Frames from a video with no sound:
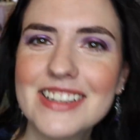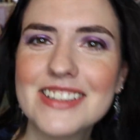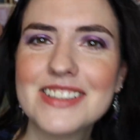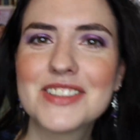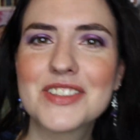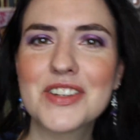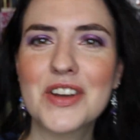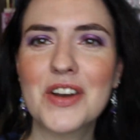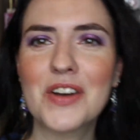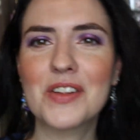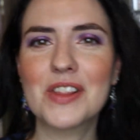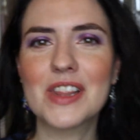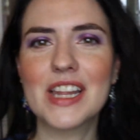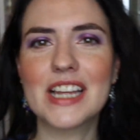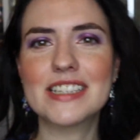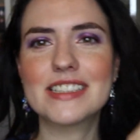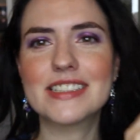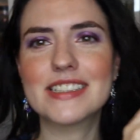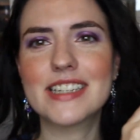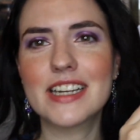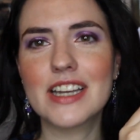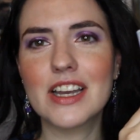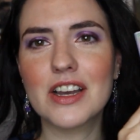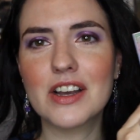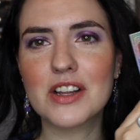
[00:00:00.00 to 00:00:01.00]
So let's
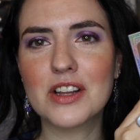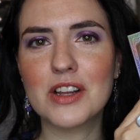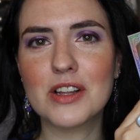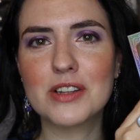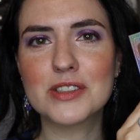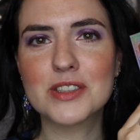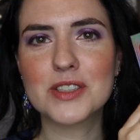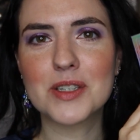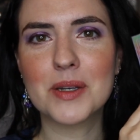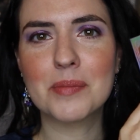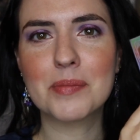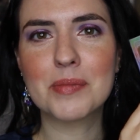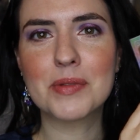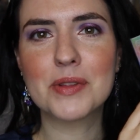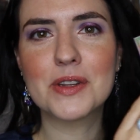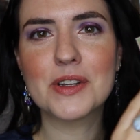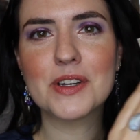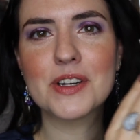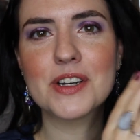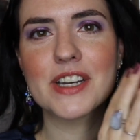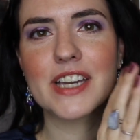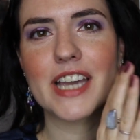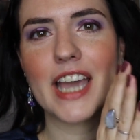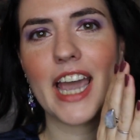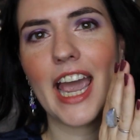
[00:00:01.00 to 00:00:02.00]
take a close-up
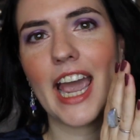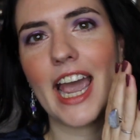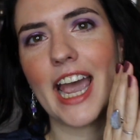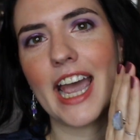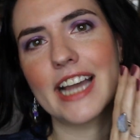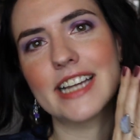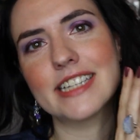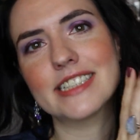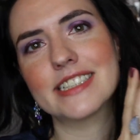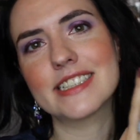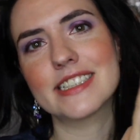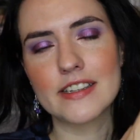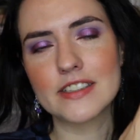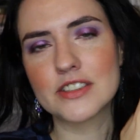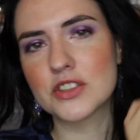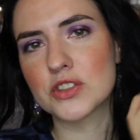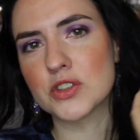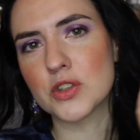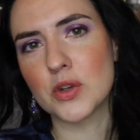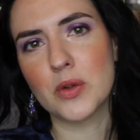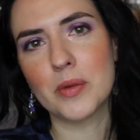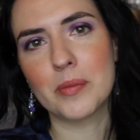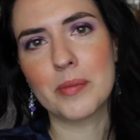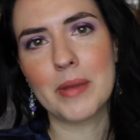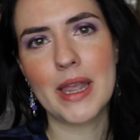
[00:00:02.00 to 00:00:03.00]
look at
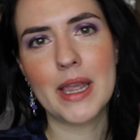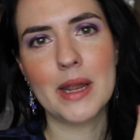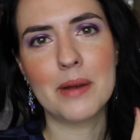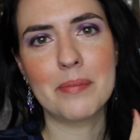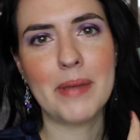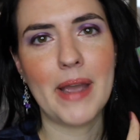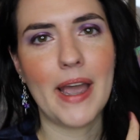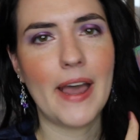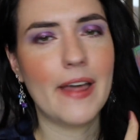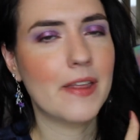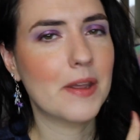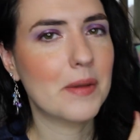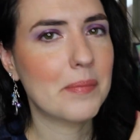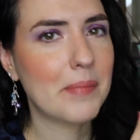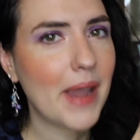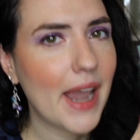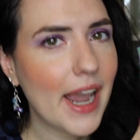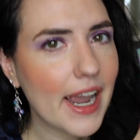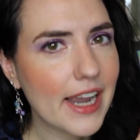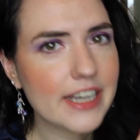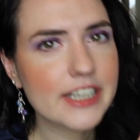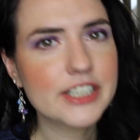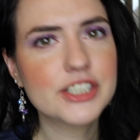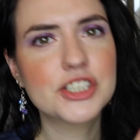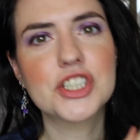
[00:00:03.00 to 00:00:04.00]
the Main palette
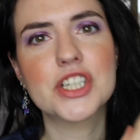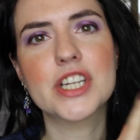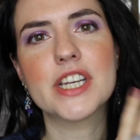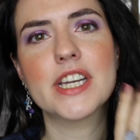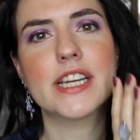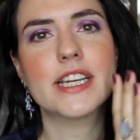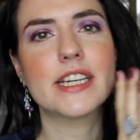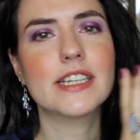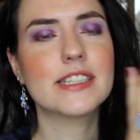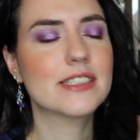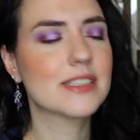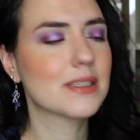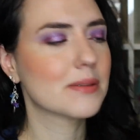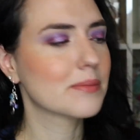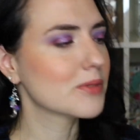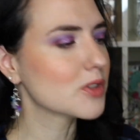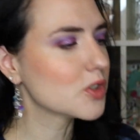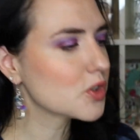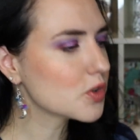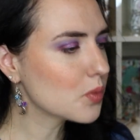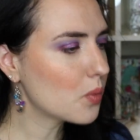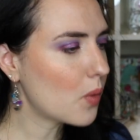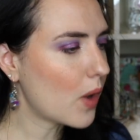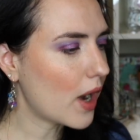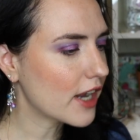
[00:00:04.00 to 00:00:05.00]
packaging, some
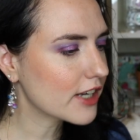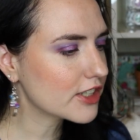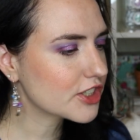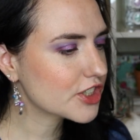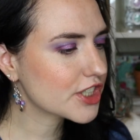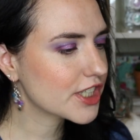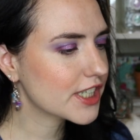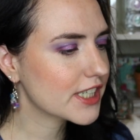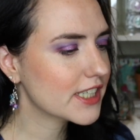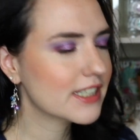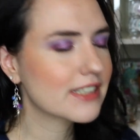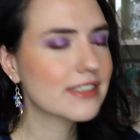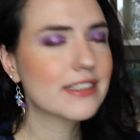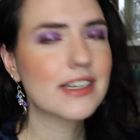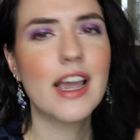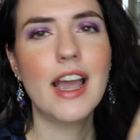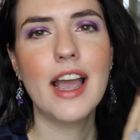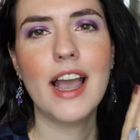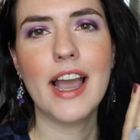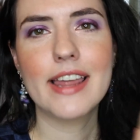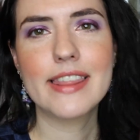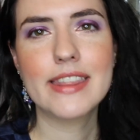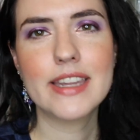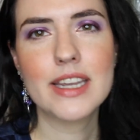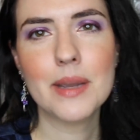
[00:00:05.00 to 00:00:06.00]
swatches.
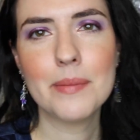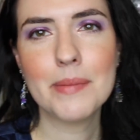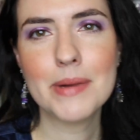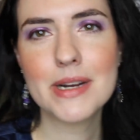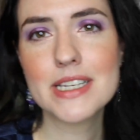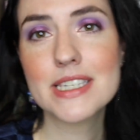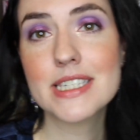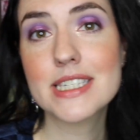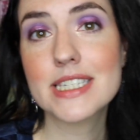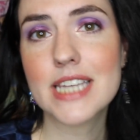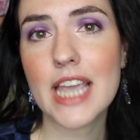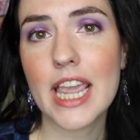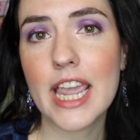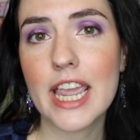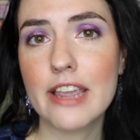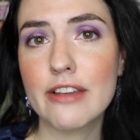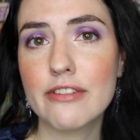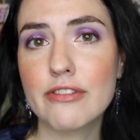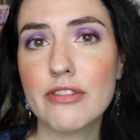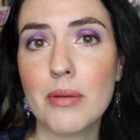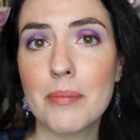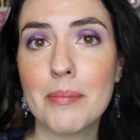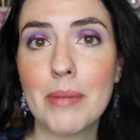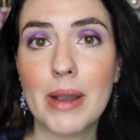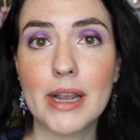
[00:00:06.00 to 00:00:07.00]
I think I'm going to
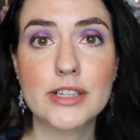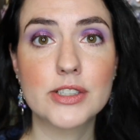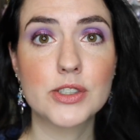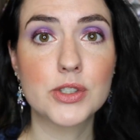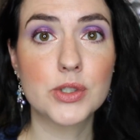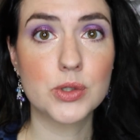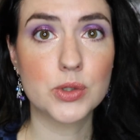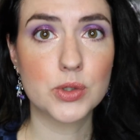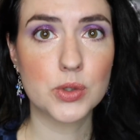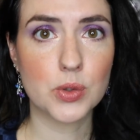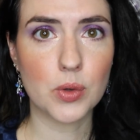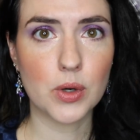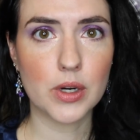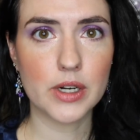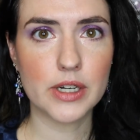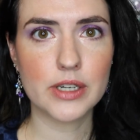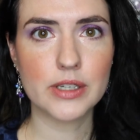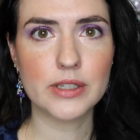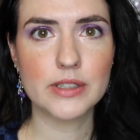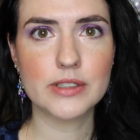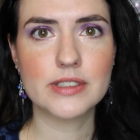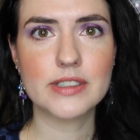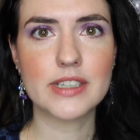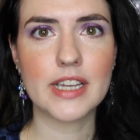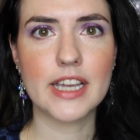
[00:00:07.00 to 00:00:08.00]
save my
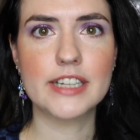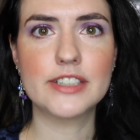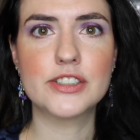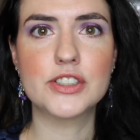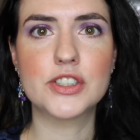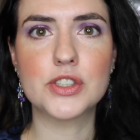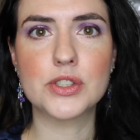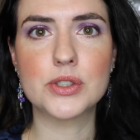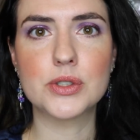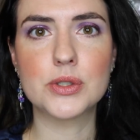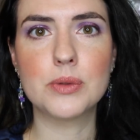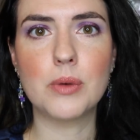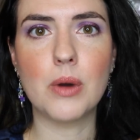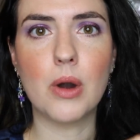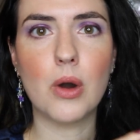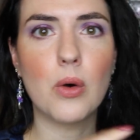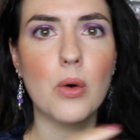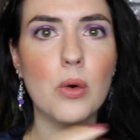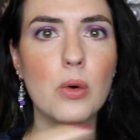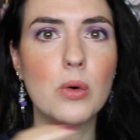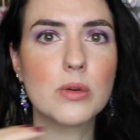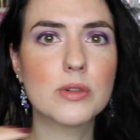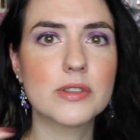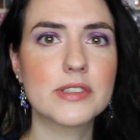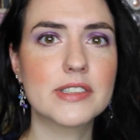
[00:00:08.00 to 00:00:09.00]
tutorials and do a
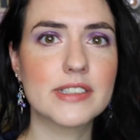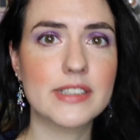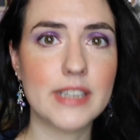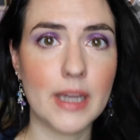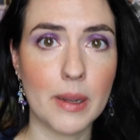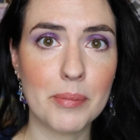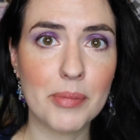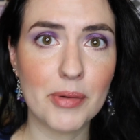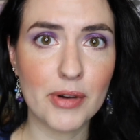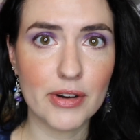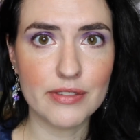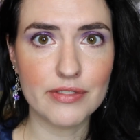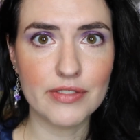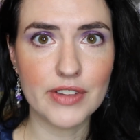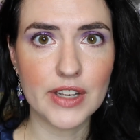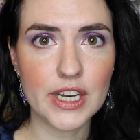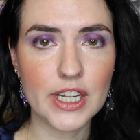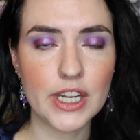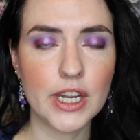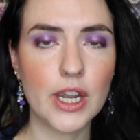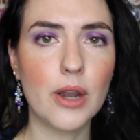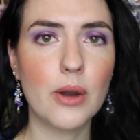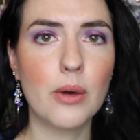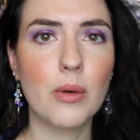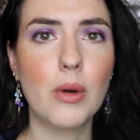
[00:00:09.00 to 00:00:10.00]
whole separate
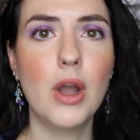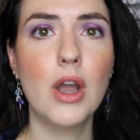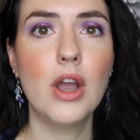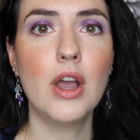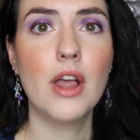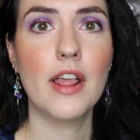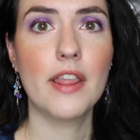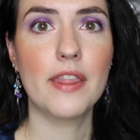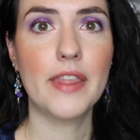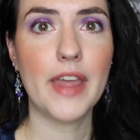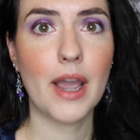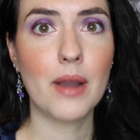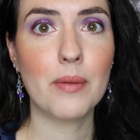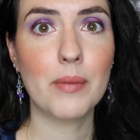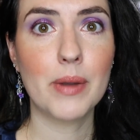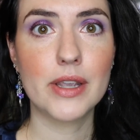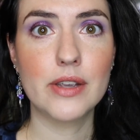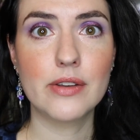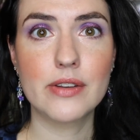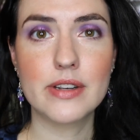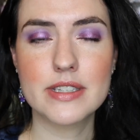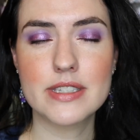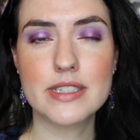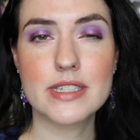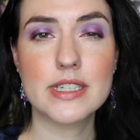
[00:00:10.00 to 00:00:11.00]
video that way
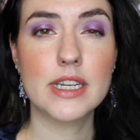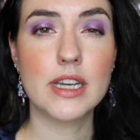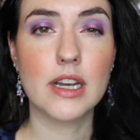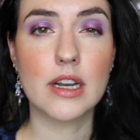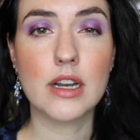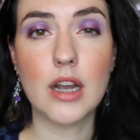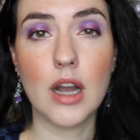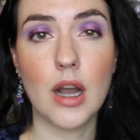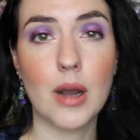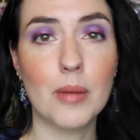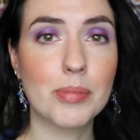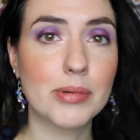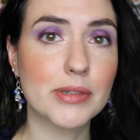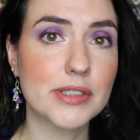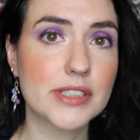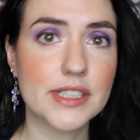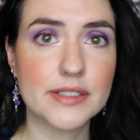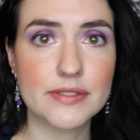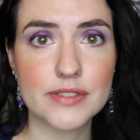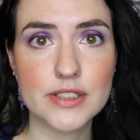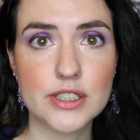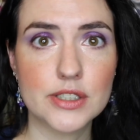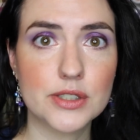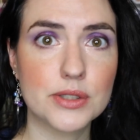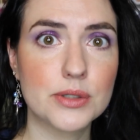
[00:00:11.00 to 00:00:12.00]
you can see a couple
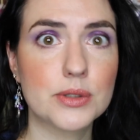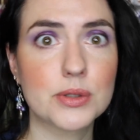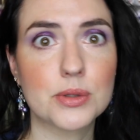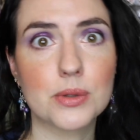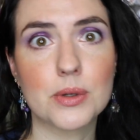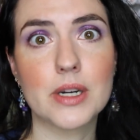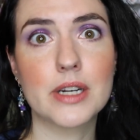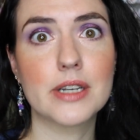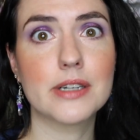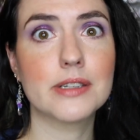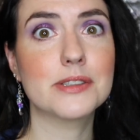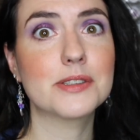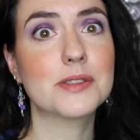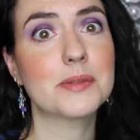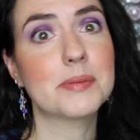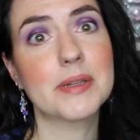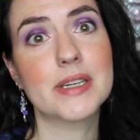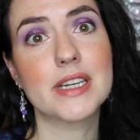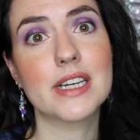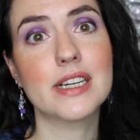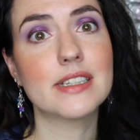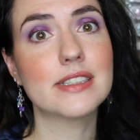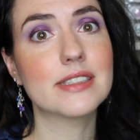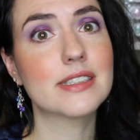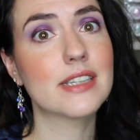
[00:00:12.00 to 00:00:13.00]
different tutorials
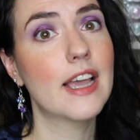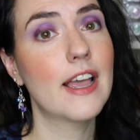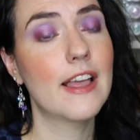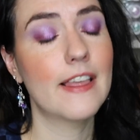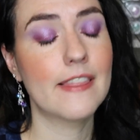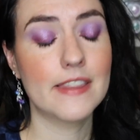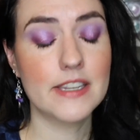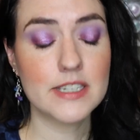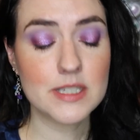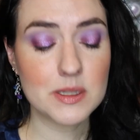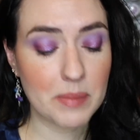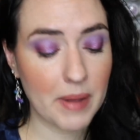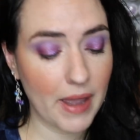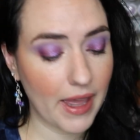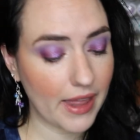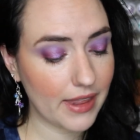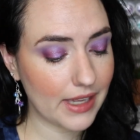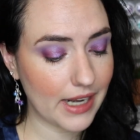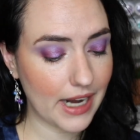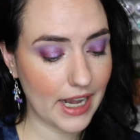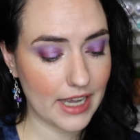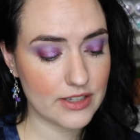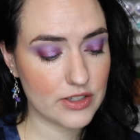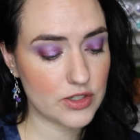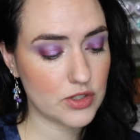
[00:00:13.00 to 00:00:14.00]
because this
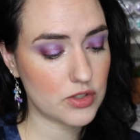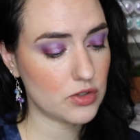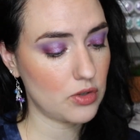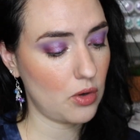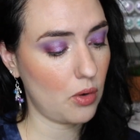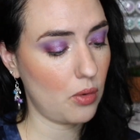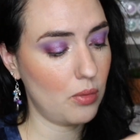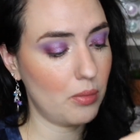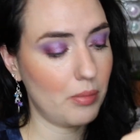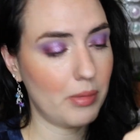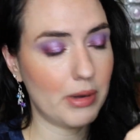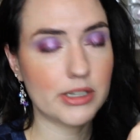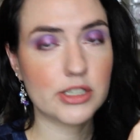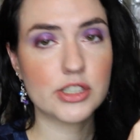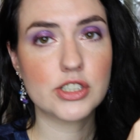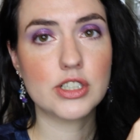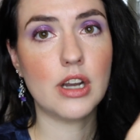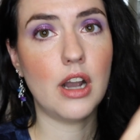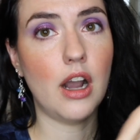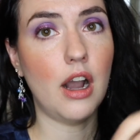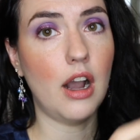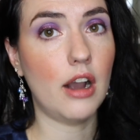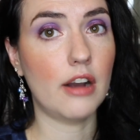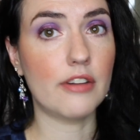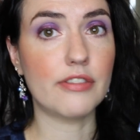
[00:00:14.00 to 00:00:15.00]
palette has so much
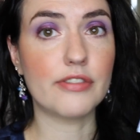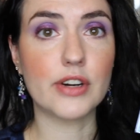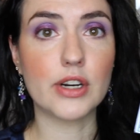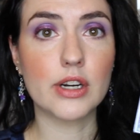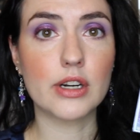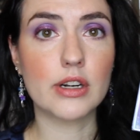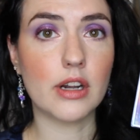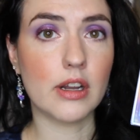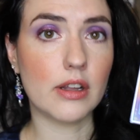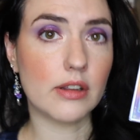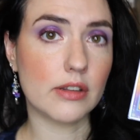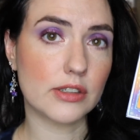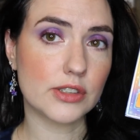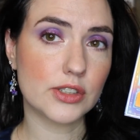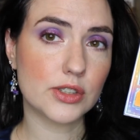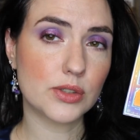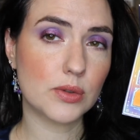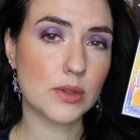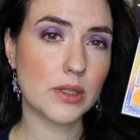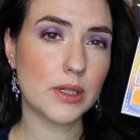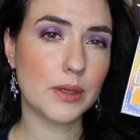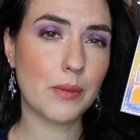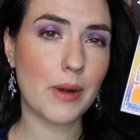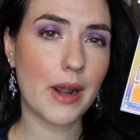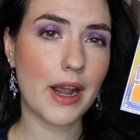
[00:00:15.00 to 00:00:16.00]
to offer color
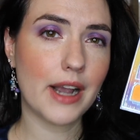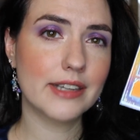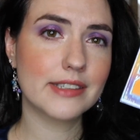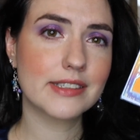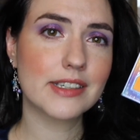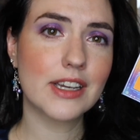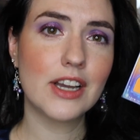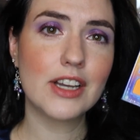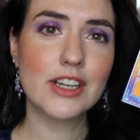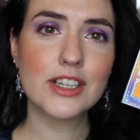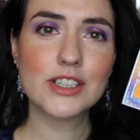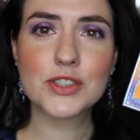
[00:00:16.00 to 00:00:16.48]
story wise.